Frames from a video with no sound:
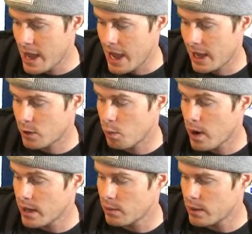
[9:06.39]
and
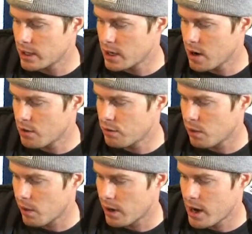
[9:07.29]
what it would go
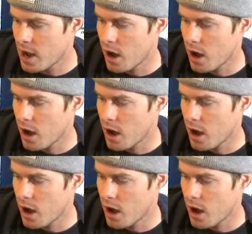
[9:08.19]
for.